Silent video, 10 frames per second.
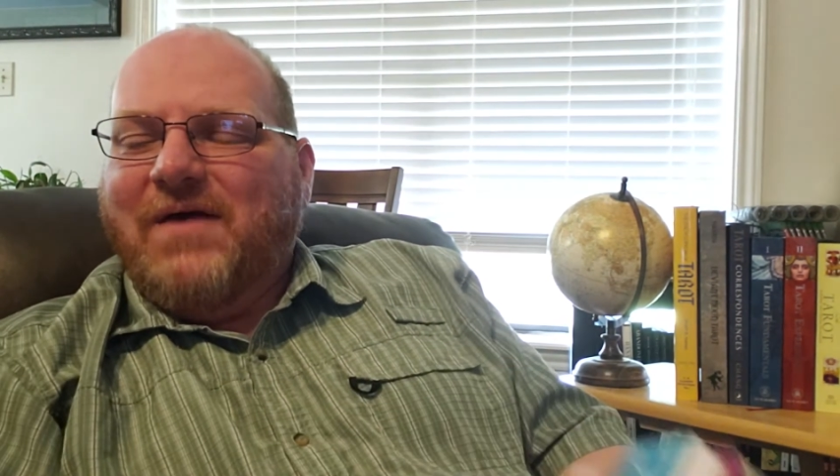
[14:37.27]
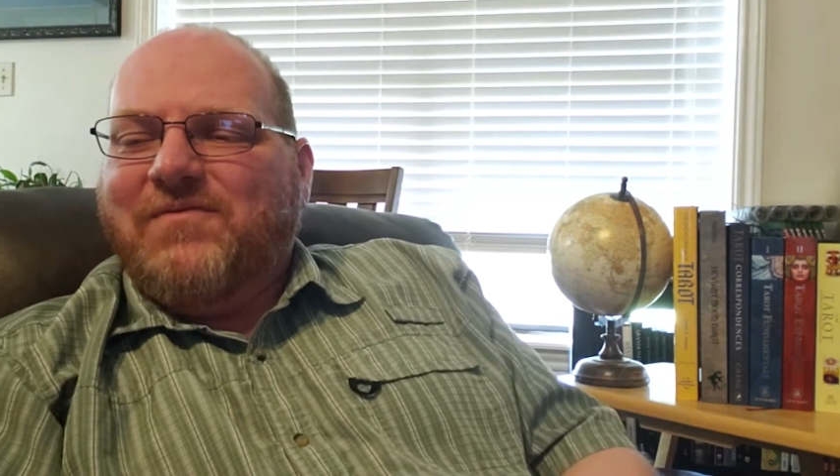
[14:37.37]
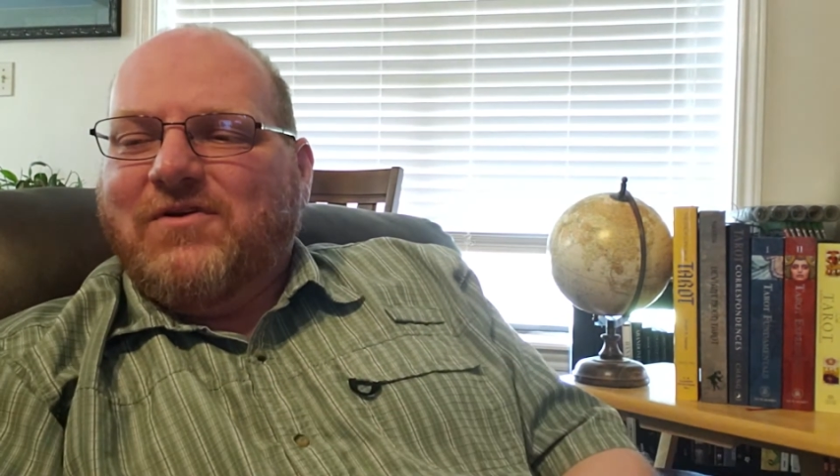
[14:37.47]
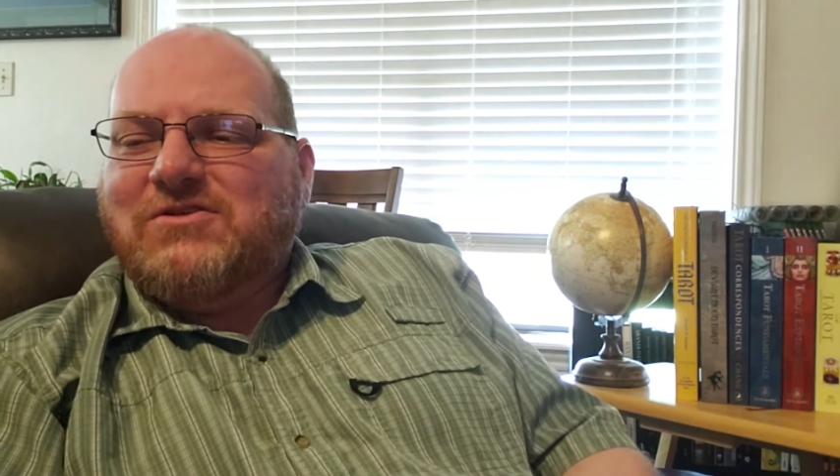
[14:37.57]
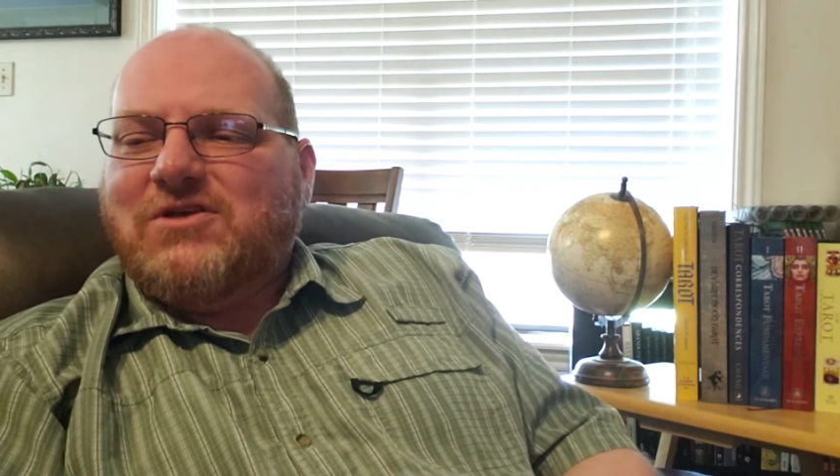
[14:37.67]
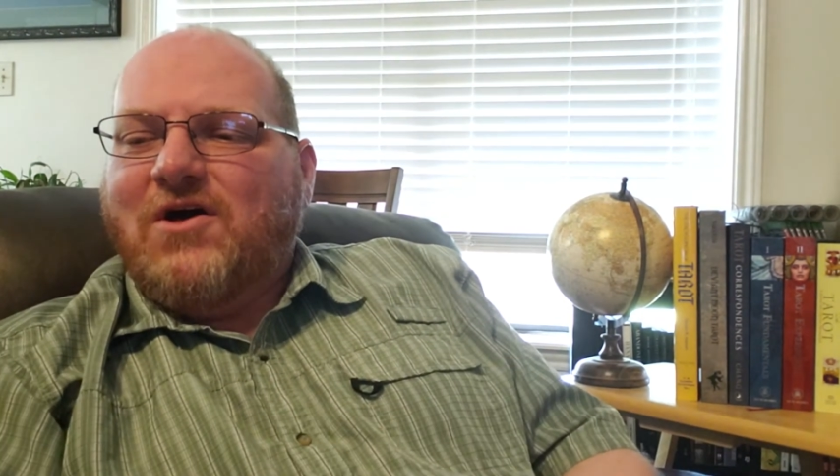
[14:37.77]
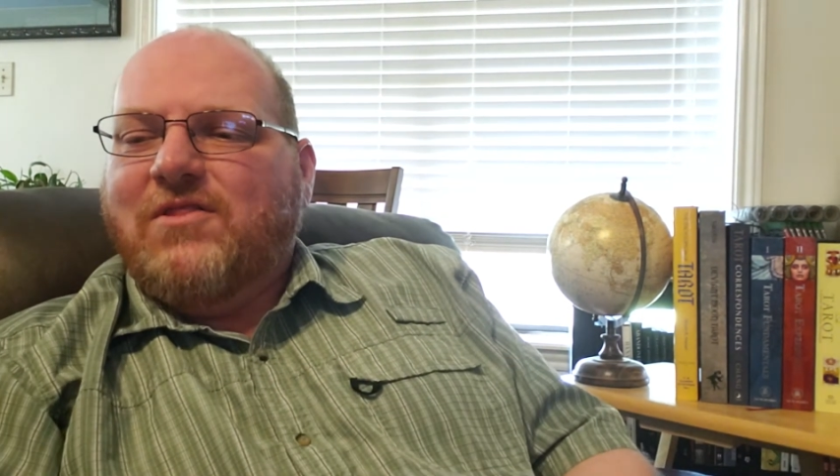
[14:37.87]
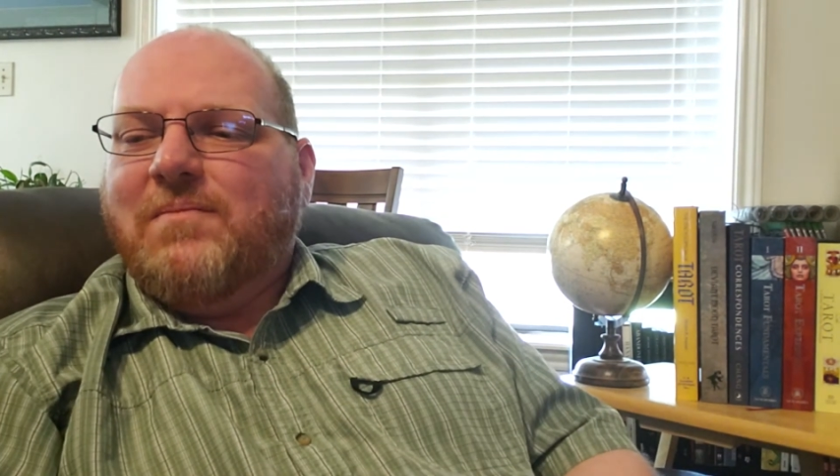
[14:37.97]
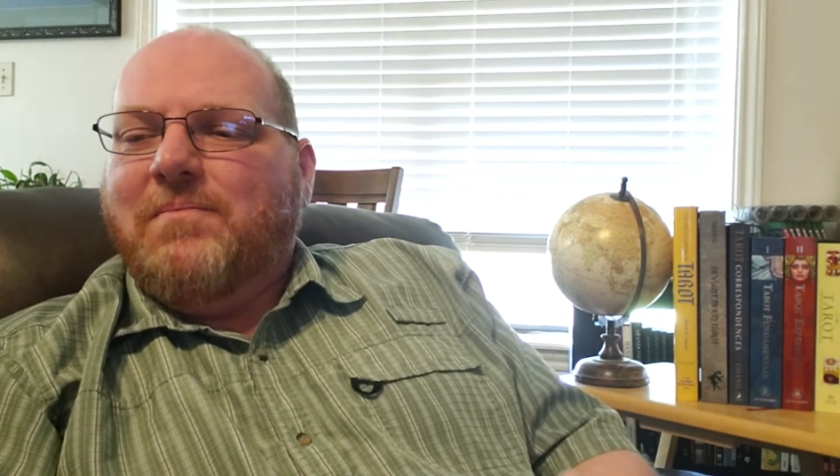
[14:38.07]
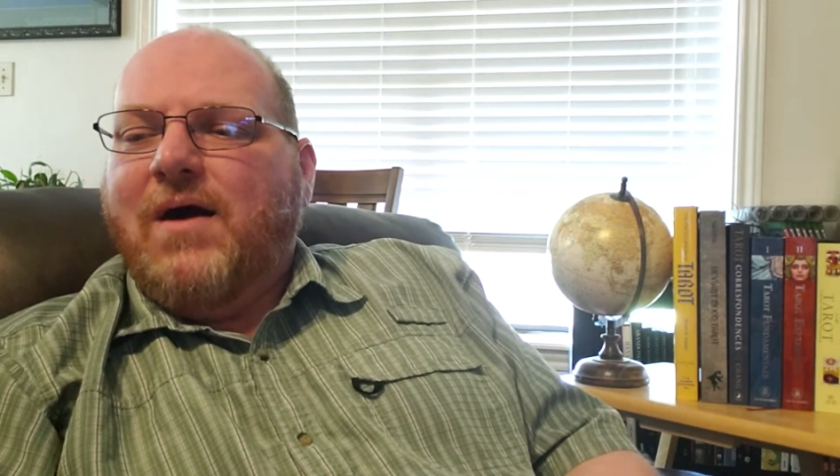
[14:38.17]
I first saw
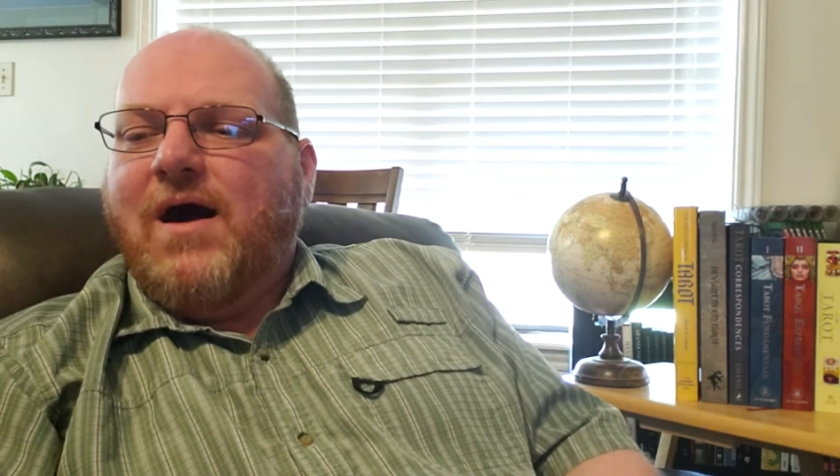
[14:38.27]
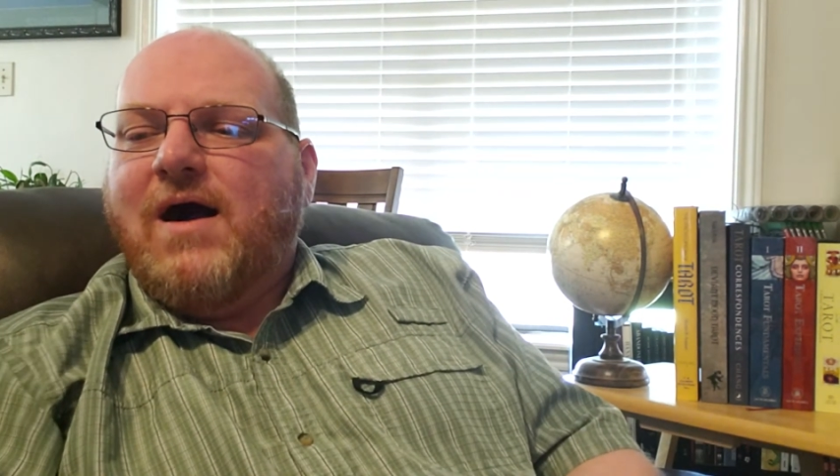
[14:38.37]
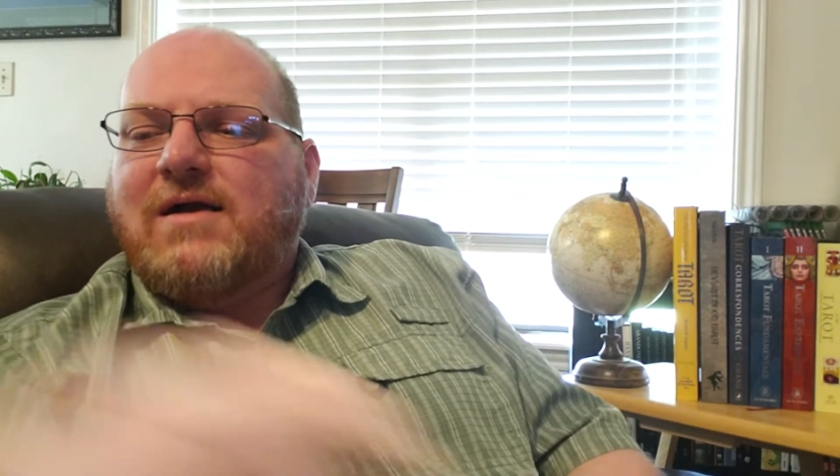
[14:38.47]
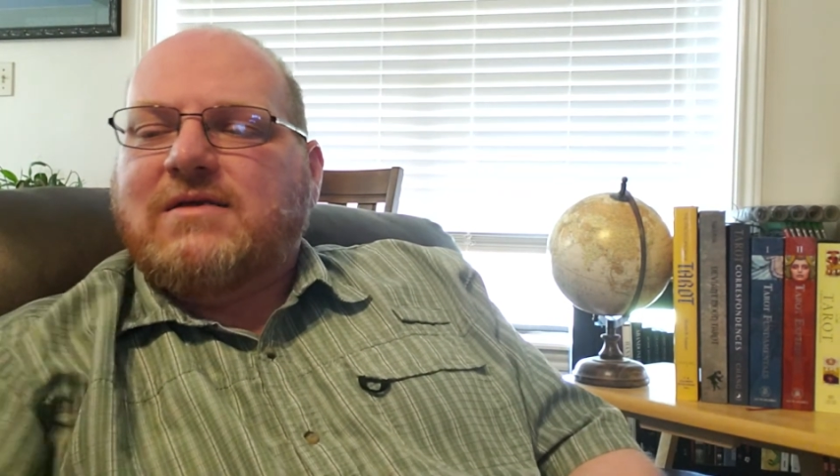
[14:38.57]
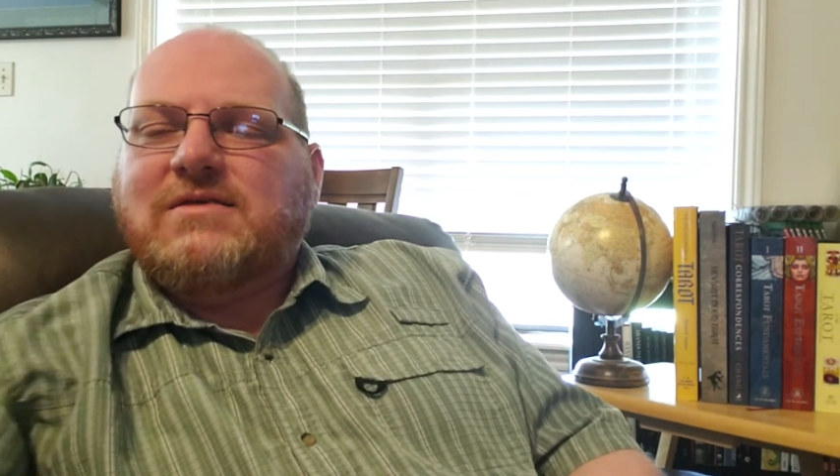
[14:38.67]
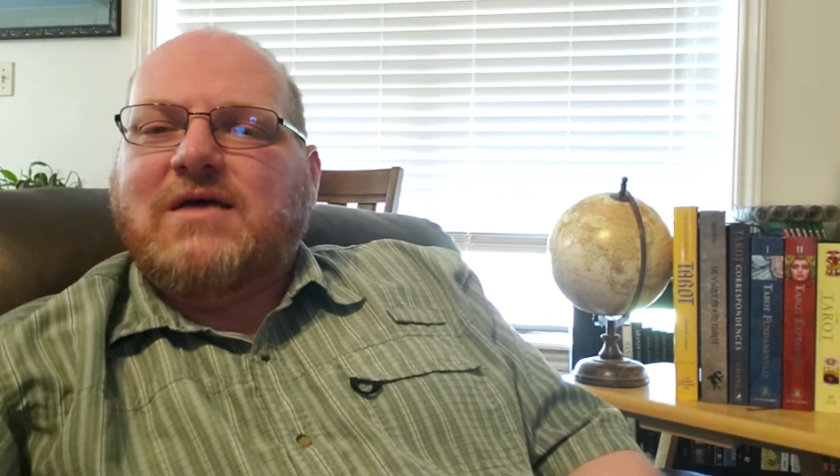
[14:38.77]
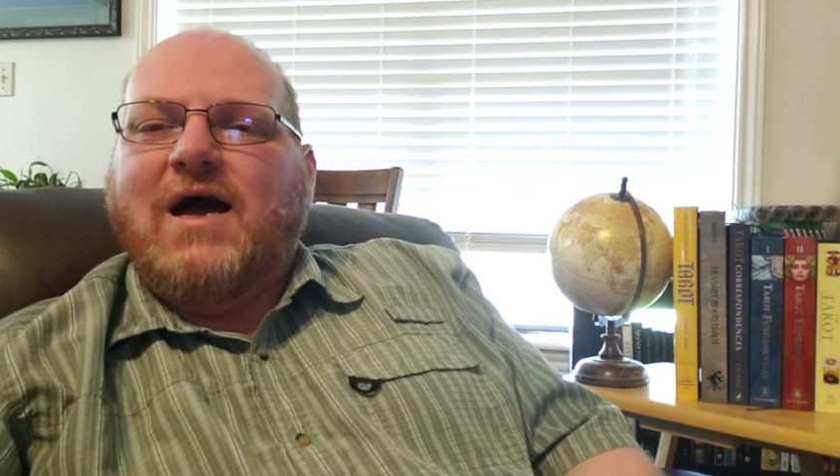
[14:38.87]
the box,